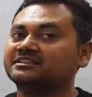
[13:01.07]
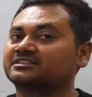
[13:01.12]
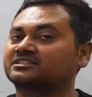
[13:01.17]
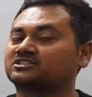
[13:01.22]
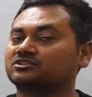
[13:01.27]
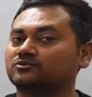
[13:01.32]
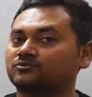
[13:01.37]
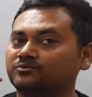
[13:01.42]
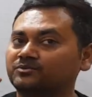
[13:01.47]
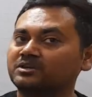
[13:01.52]

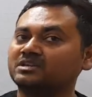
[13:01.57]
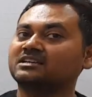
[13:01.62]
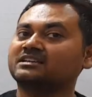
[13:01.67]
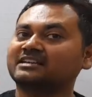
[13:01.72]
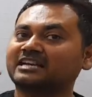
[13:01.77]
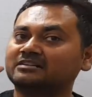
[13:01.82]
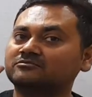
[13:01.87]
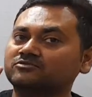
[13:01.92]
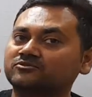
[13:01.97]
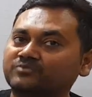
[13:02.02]
lists, we
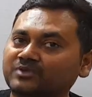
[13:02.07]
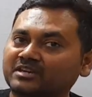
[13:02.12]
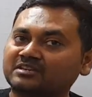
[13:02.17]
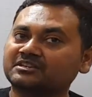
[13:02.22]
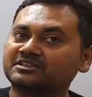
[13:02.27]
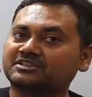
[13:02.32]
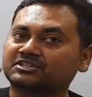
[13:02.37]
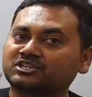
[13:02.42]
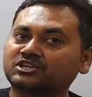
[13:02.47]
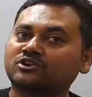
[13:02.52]
can be
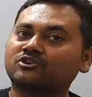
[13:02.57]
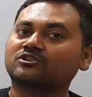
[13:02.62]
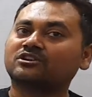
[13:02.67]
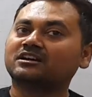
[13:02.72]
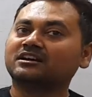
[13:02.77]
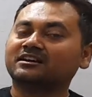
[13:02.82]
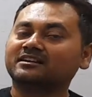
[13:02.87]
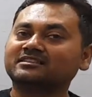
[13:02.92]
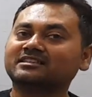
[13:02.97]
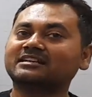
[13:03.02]
very
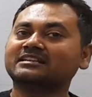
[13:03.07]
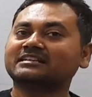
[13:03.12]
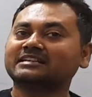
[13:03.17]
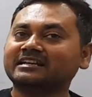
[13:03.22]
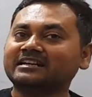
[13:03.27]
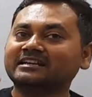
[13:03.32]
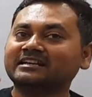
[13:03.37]
sure that